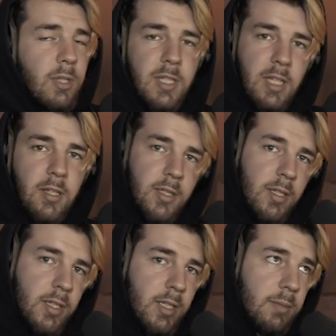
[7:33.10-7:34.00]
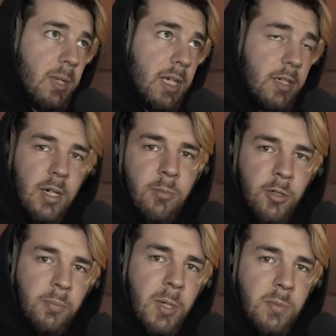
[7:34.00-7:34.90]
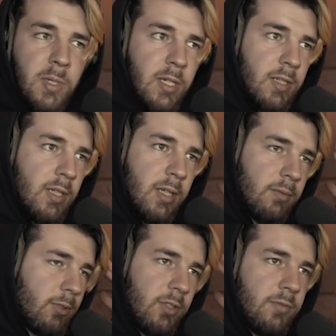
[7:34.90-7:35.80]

will take you to my Gumroad page, because I don't wanna